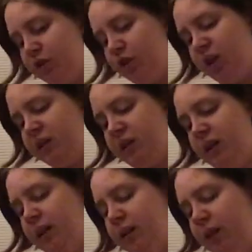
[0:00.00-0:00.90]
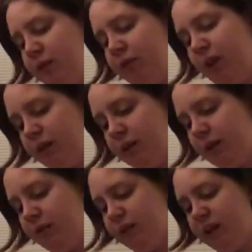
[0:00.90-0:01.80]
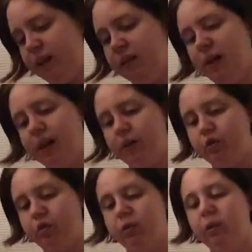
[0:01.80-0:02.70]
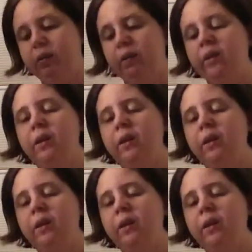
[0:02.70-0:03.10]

just enough not to cover the entire stroller,